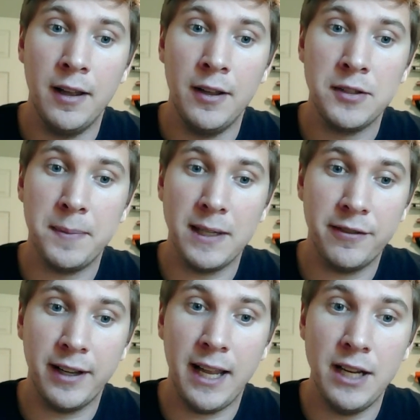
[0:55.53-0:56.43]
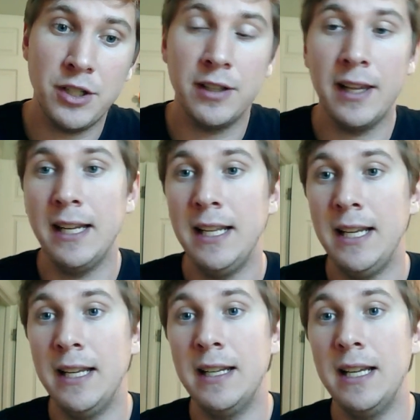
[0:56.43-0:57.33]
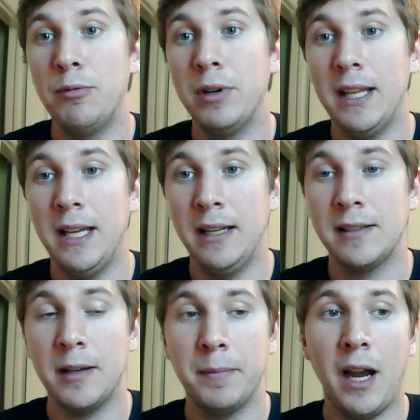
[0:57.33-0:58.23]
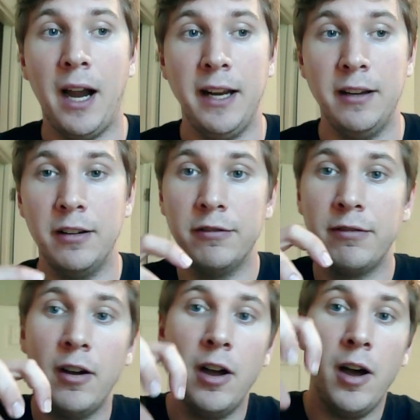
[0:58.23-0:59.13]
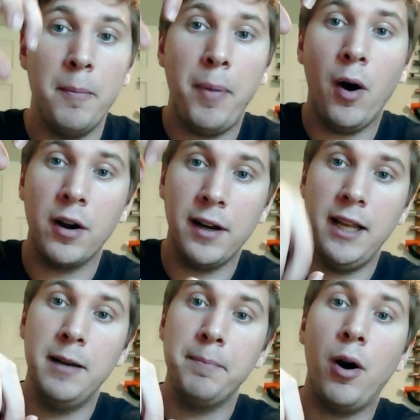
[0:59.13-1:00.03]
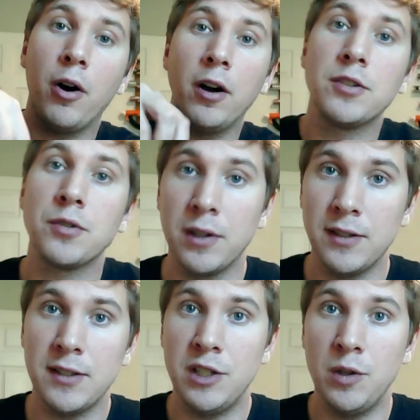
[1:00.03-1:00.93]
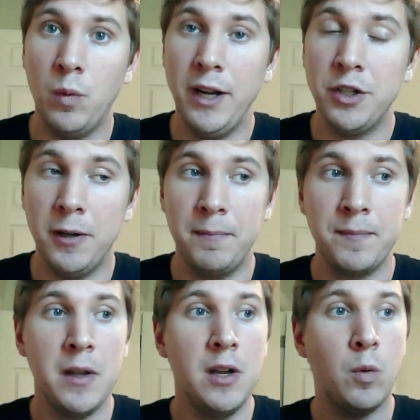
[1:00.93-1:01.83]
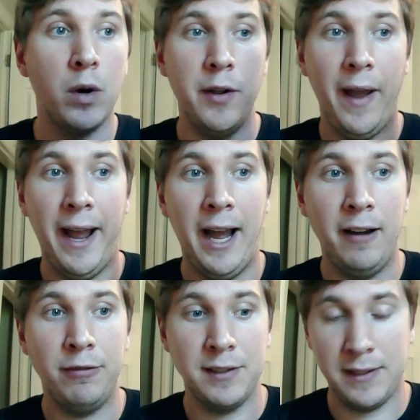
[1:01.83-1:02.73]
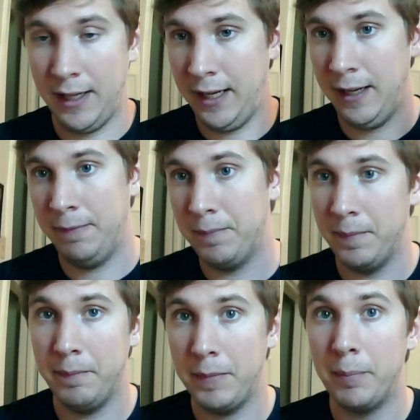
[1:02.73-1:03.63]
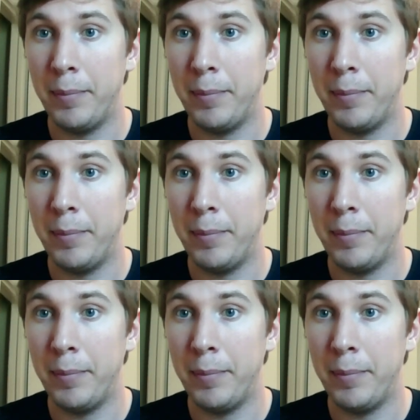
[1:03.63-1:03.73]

specification they need within some kind of part-in-part sort of situation, where you have, let's say, a